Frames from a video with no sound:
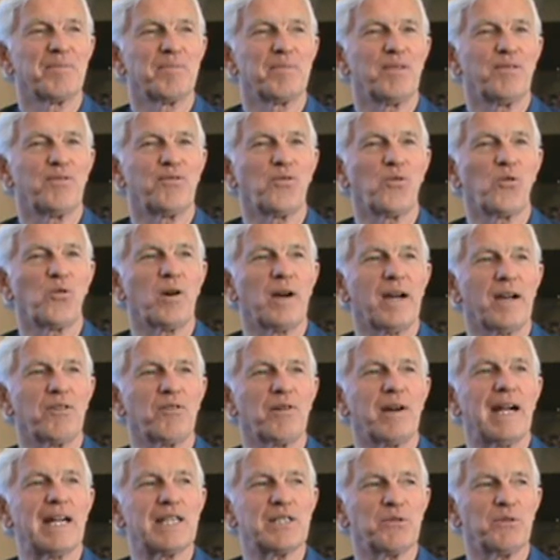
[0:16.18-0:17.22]
Before I
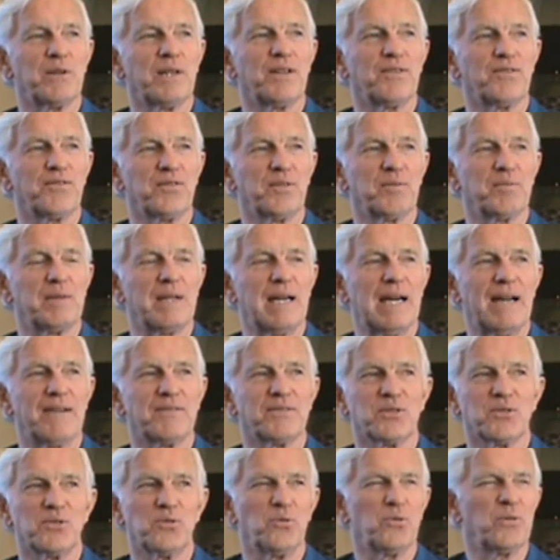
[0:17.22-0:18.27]
graduated from
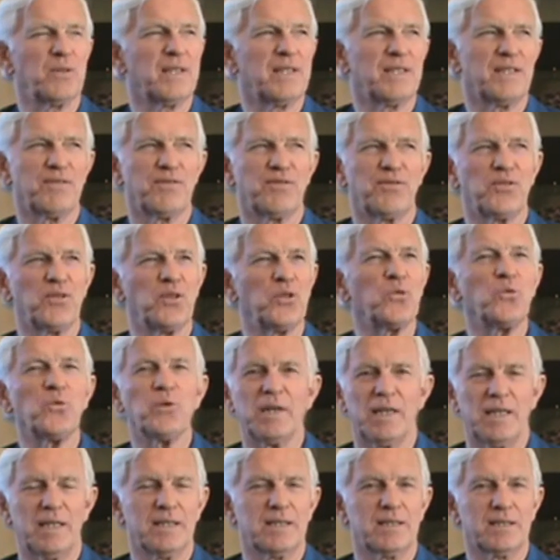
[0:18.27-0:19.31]
dive school, within a few
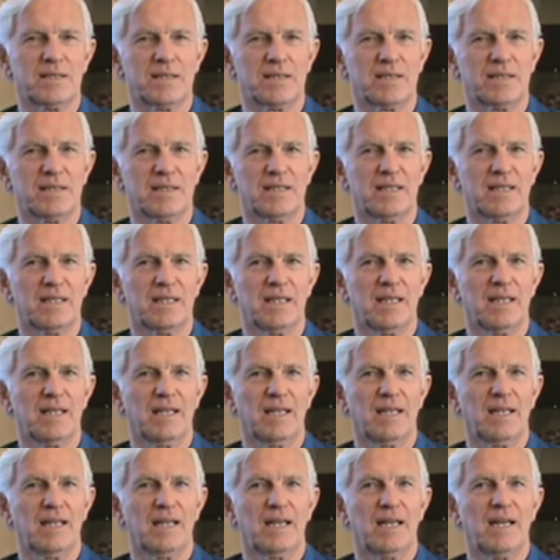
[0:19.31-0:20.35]
weeks,
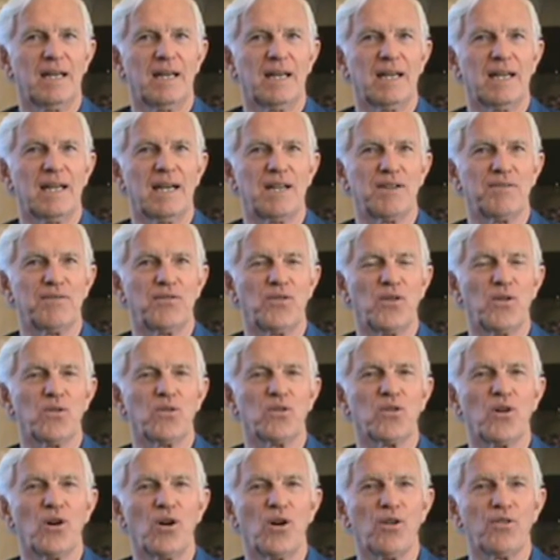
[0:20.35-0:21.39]
I got a
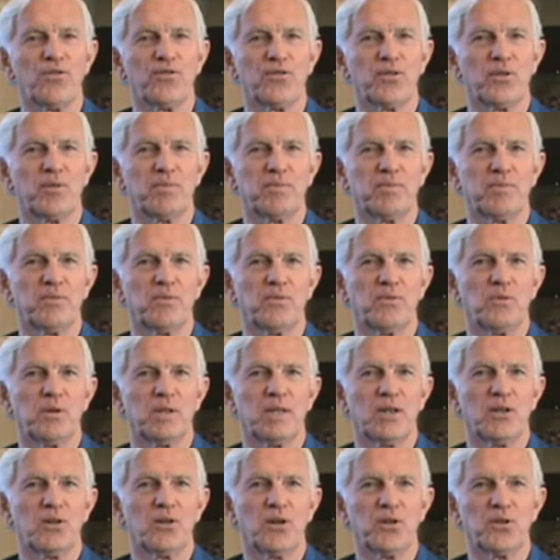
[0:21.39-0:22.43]
phone call from
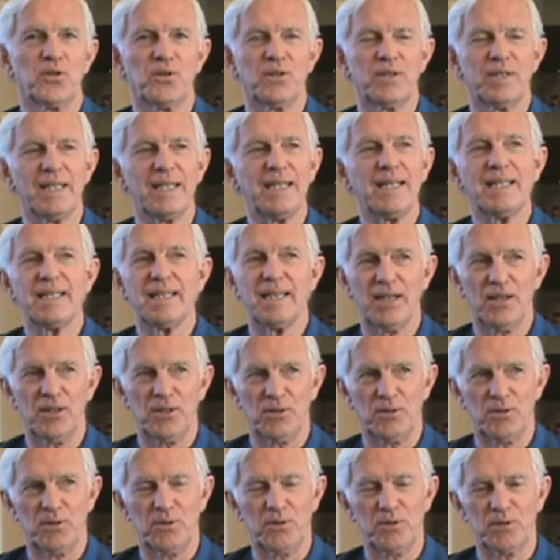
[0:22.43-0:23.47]
what they call your
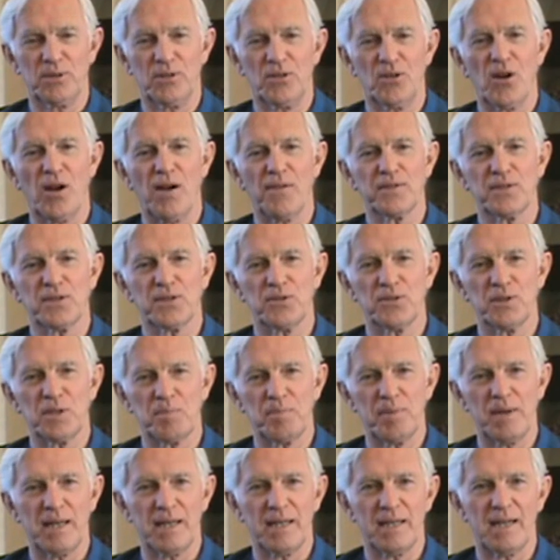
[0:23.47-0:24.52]
detailer, who is an officer in the
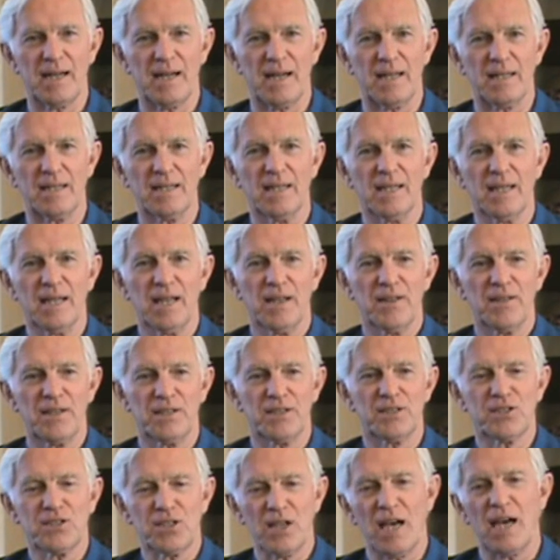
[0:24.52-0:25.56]
Pentagon that
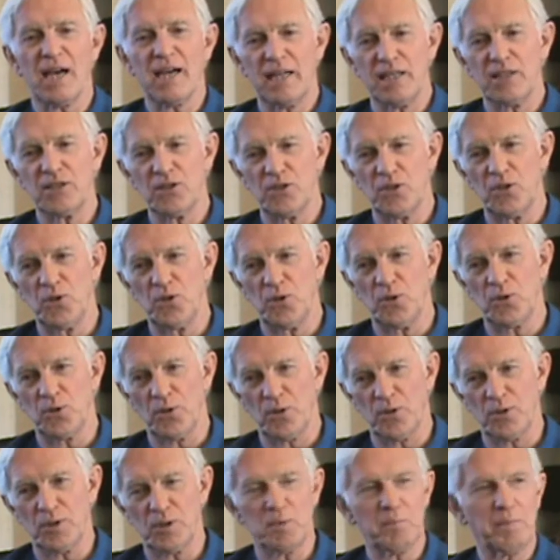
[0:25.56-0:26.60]
assigns
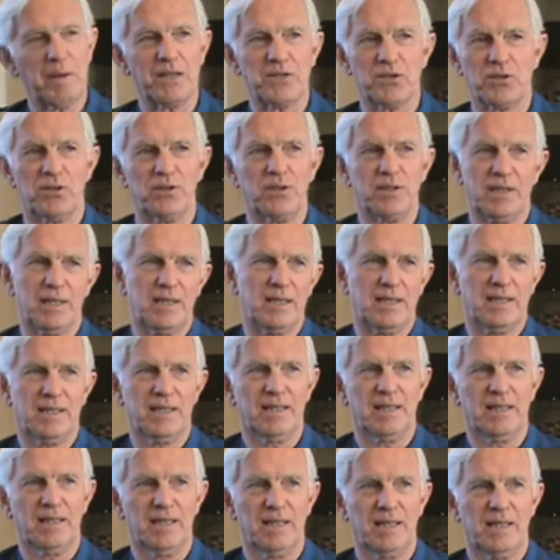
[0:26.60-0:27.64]
your specialty.
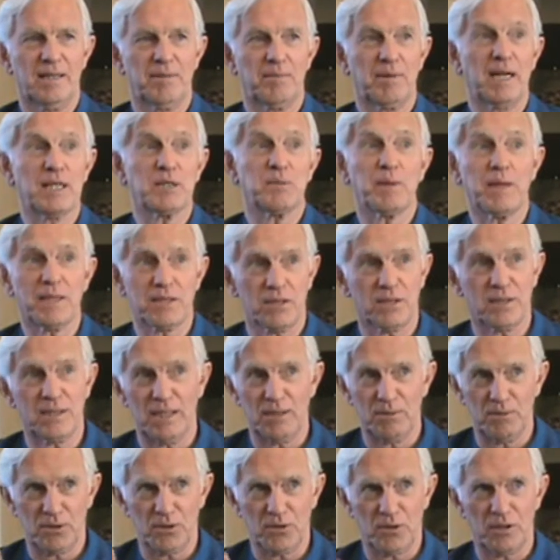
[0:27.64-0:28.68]
And my
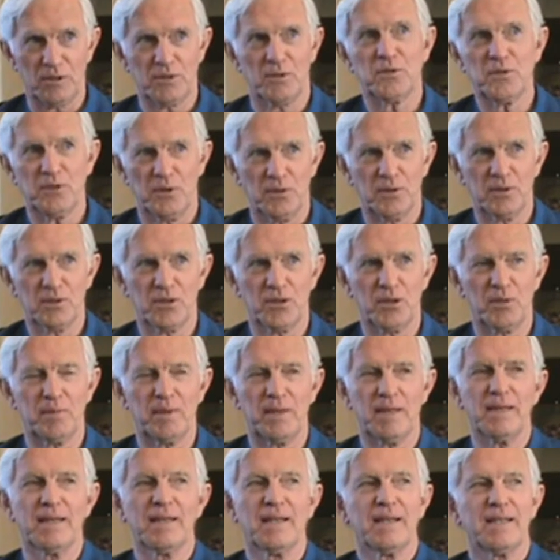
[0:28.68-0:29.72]
specialty was, of course, was going to
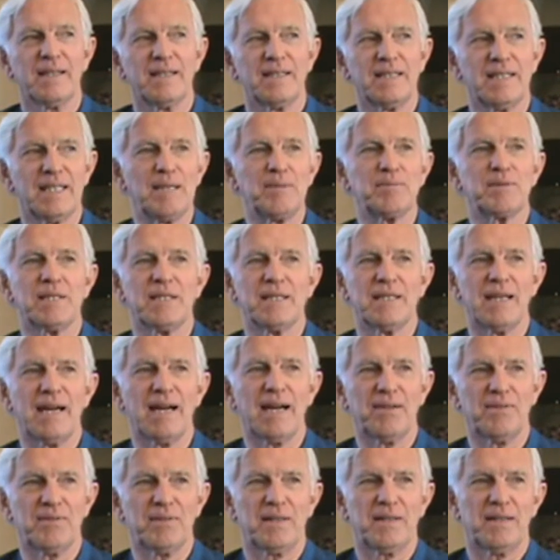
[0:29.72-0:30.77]
be deep sea
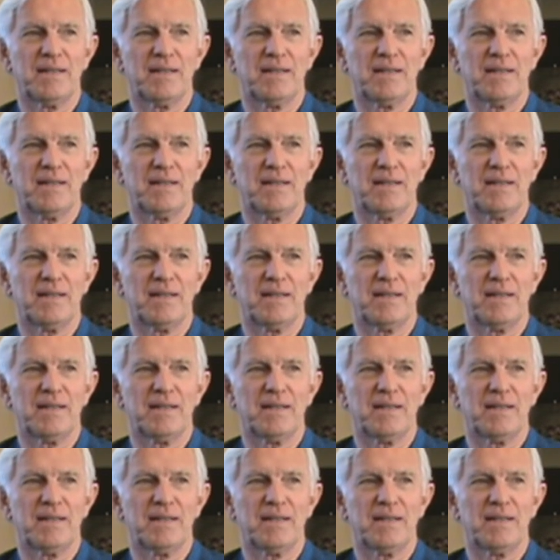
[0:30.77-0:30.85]
diving.